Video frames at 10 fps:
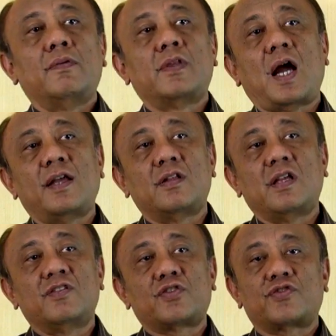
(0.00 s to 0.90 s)
they are
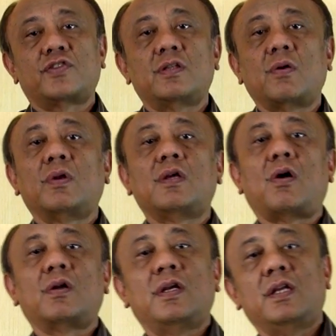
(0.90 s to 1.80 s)
interested only
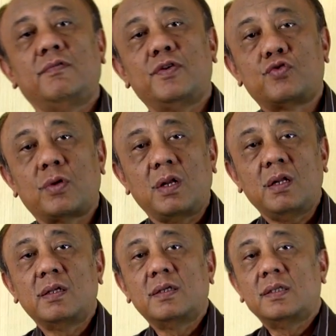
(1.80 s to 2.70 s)
on
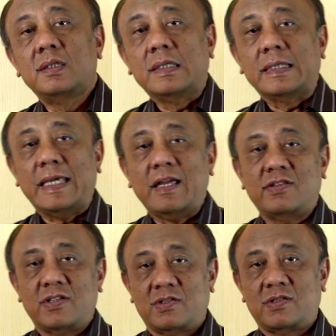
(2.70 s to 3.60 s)
individual
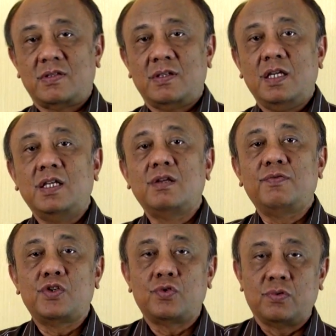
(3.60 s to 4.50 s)
cases,
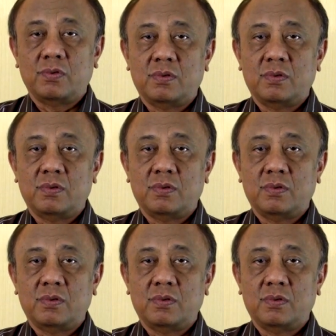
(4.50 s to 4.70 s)
individual,